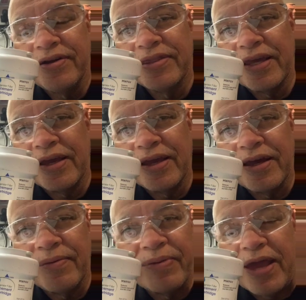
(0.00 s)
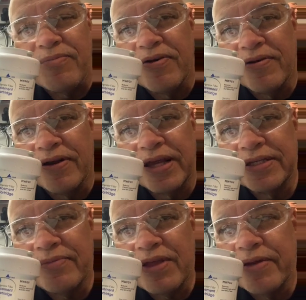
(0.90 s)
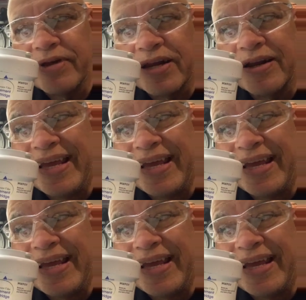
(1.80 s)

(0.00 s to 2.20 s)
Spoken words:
and thinking I'll pay more and get something better.